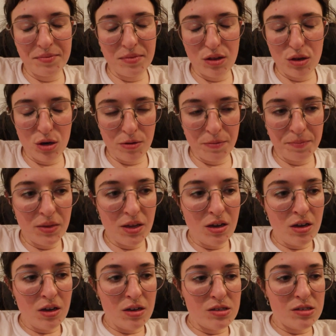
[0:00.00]
no.
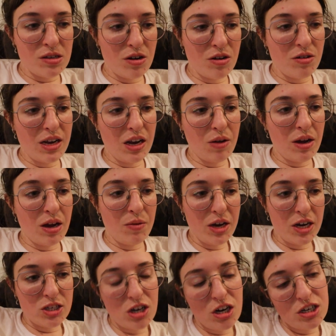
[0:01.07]
So anyway, we
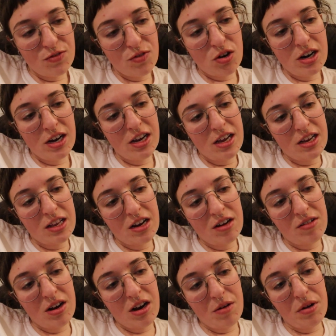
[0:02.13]
got charged for it, and
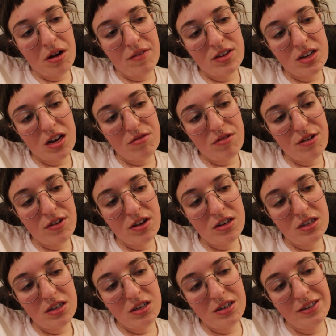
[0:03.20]
then now we have to get
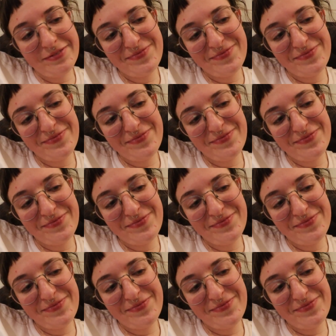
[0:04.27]
refunded.